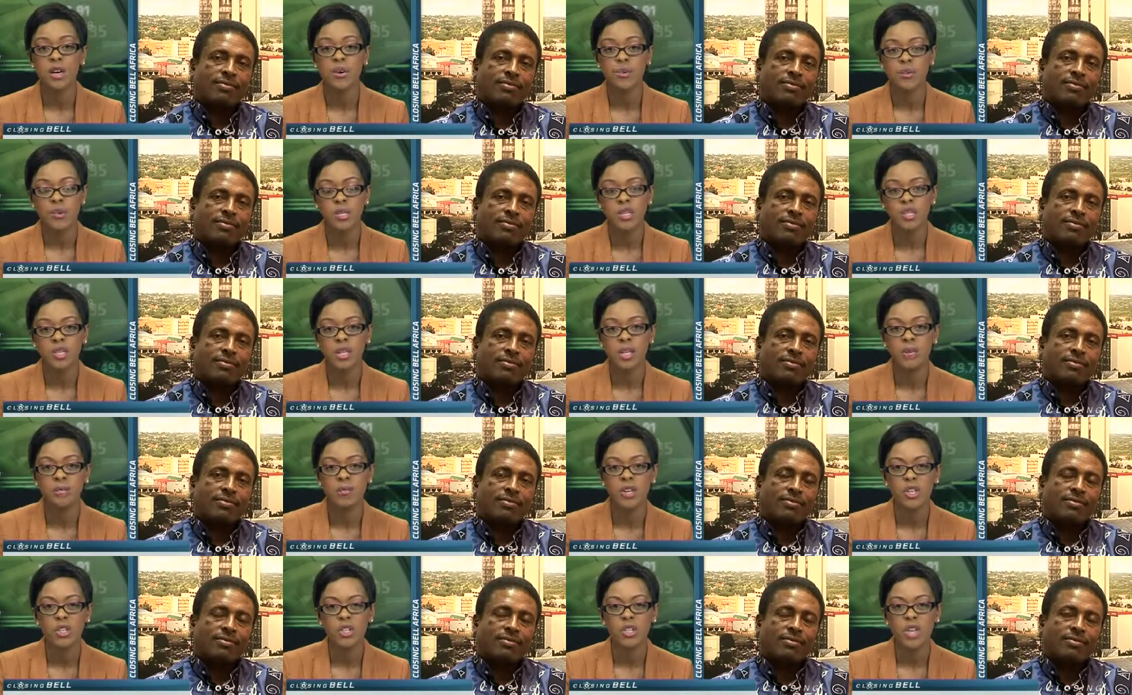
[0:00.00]

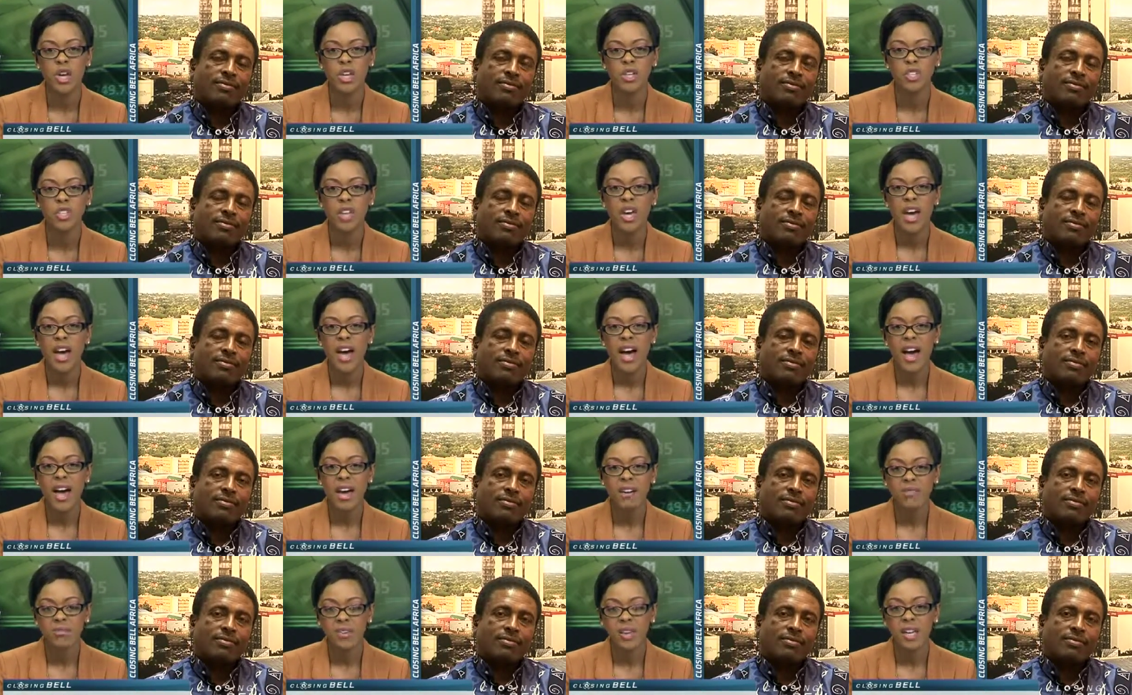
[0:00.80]
Speaker 1: regime change
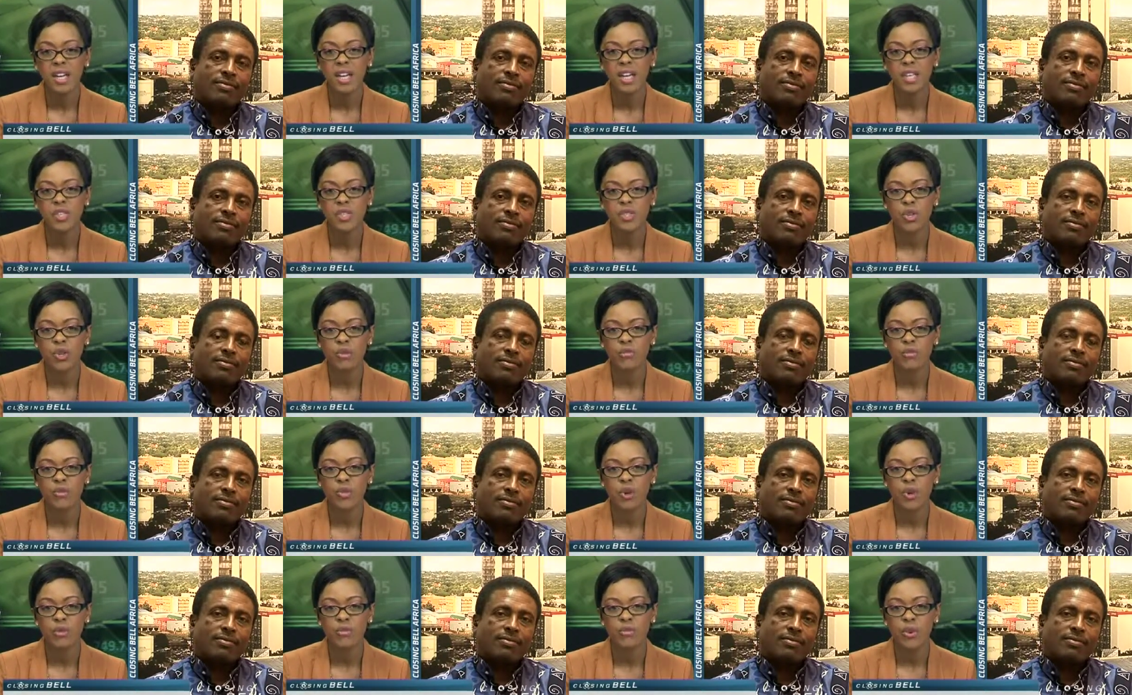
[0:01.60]
having in
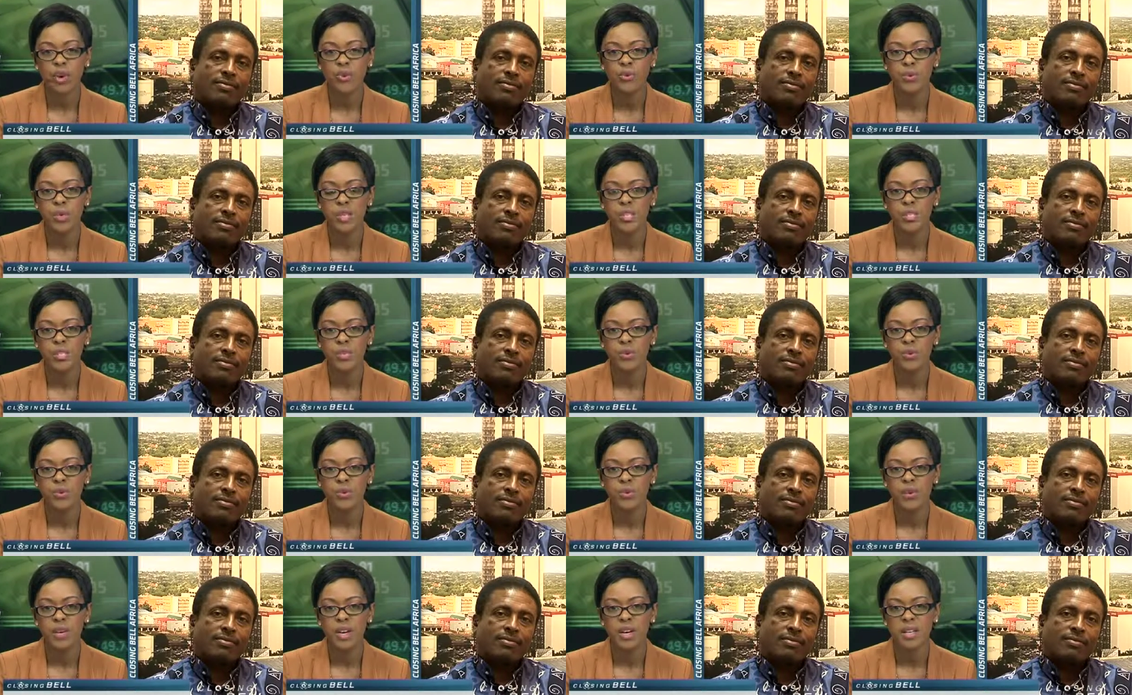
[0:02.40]
terms of
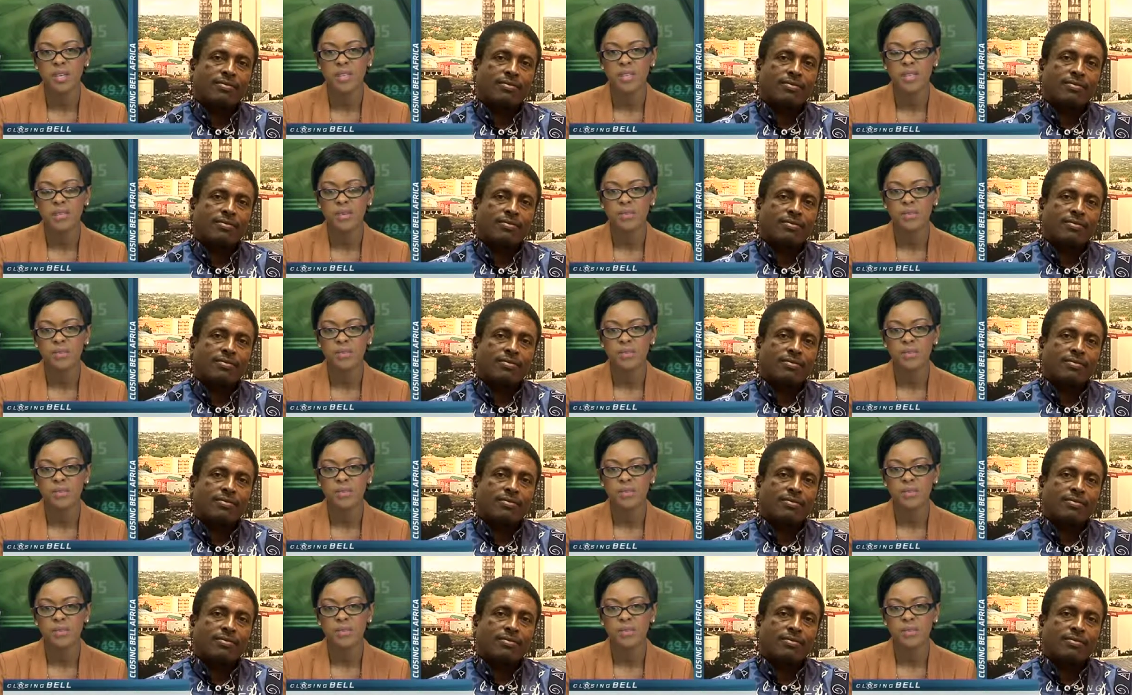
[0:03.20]
regional trade?